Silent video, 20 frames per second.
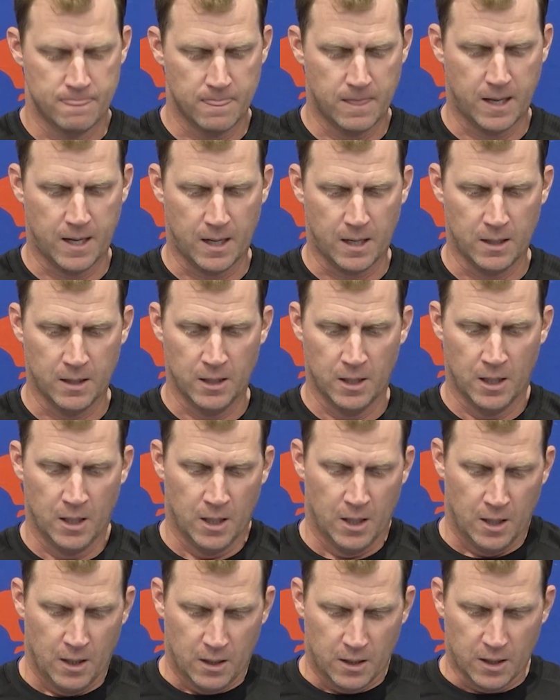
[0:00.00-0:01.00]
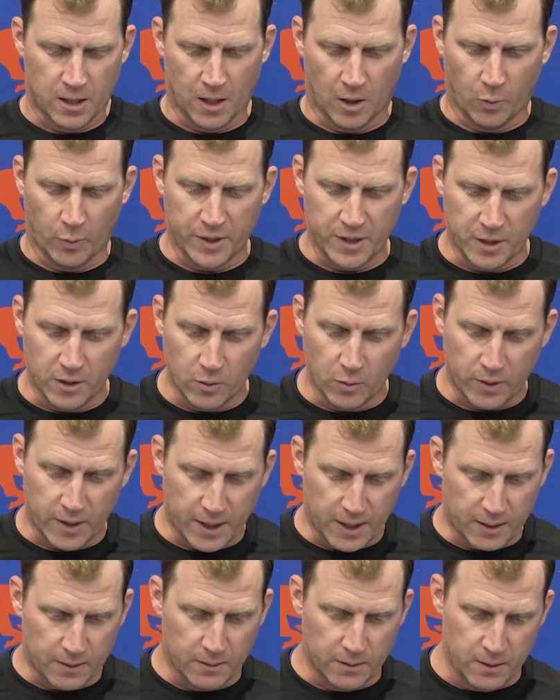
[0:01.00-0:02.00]
Yeah. You know, we knew
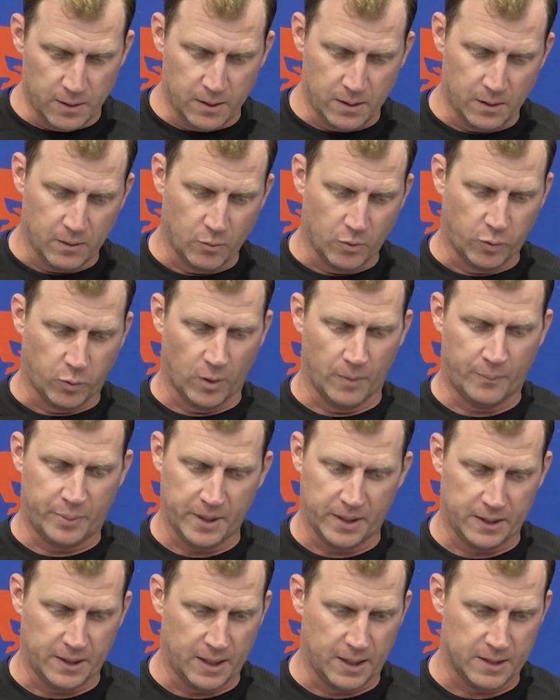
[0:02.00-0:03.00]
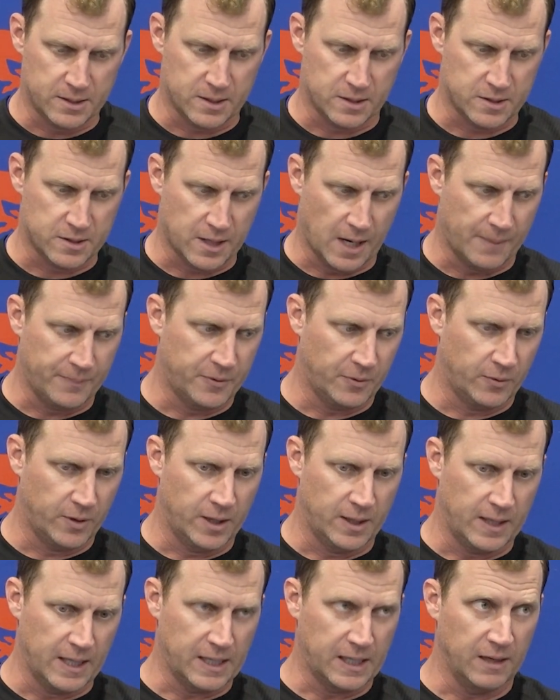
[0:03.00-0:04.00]
that with what Pitt does to stop the
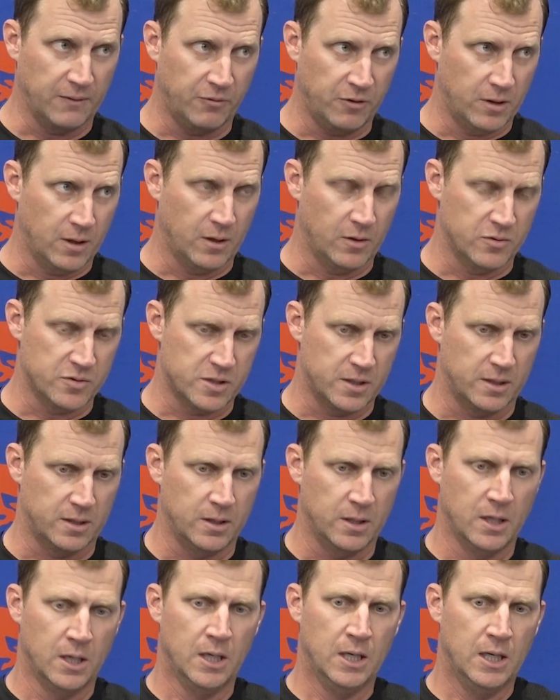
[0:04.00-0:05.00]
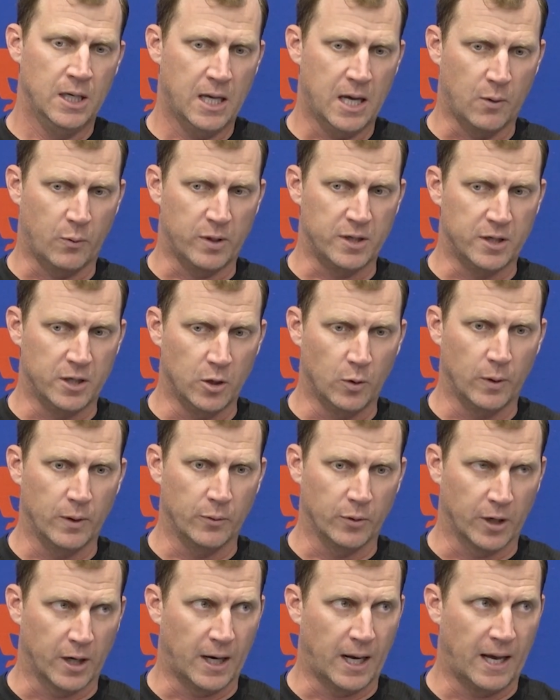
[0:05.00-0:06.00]
run, they give you those, and you know, we knew we
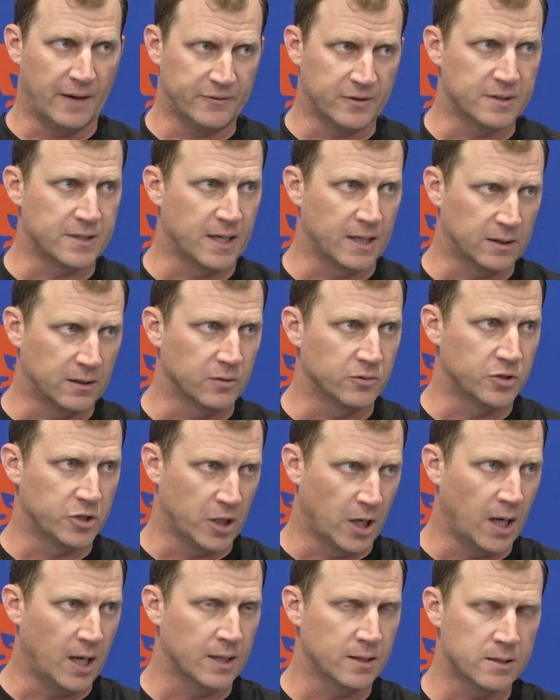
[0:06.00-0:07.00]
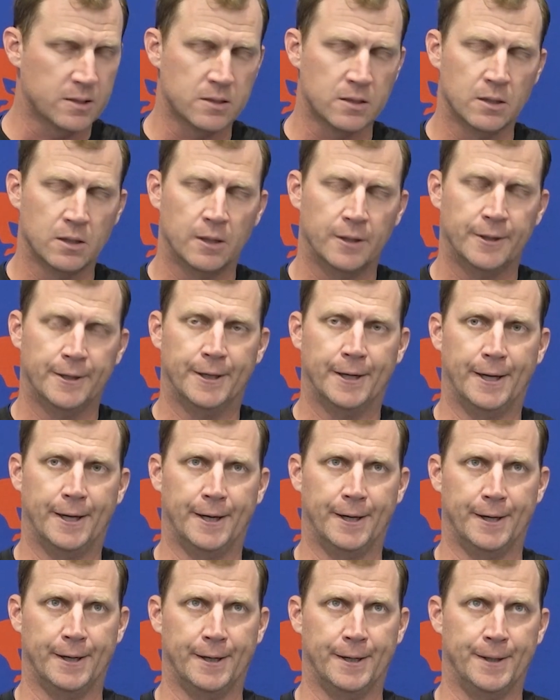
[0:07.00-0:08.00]
were going to have to take those shots.
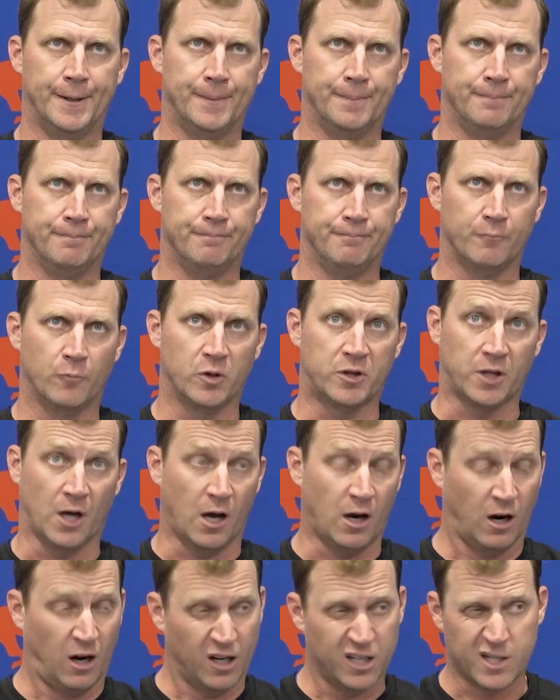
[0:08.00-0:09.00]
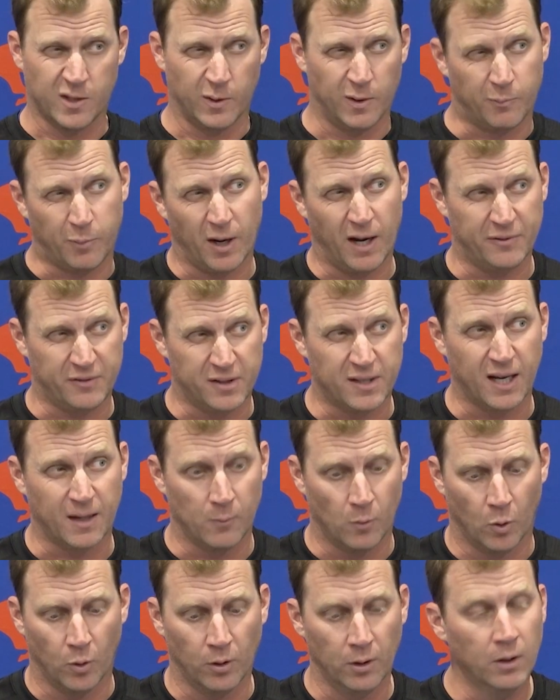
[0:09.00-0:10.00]
We thought, honestly, we'd probably have to take
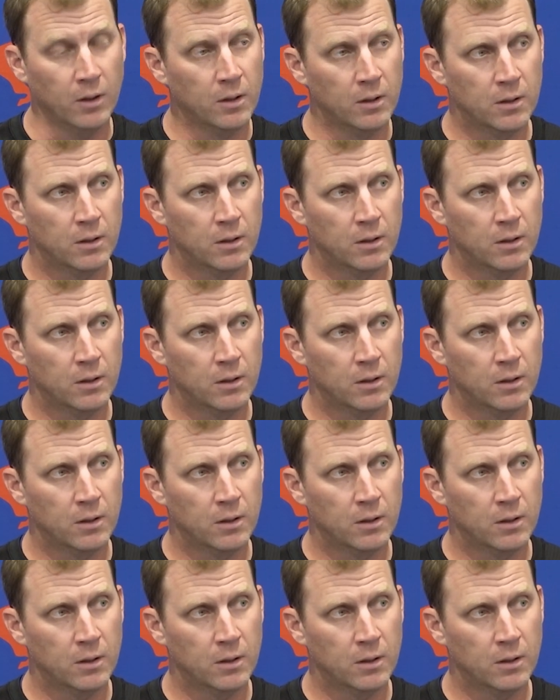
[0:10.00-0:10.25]
more.